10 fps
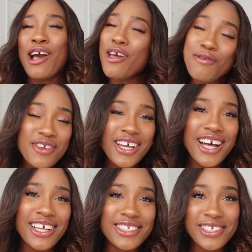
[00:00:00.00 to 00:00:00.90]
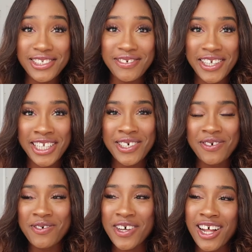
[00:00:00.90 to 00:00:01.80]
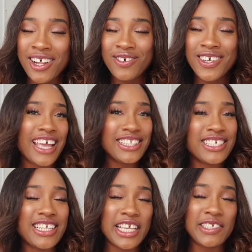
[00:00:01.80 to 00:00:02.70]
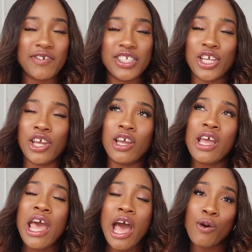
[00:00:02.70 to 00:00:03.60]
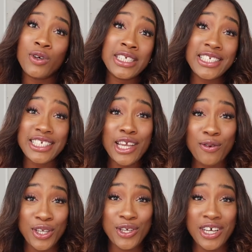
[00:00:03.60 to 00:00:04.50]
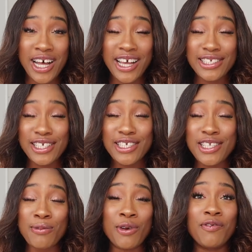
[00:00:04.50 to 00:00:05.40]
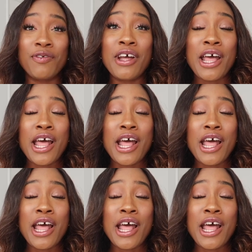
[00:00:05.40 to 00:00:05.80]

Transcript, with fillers: hope you guys are doing well in today's video i wanted to share with you guys some of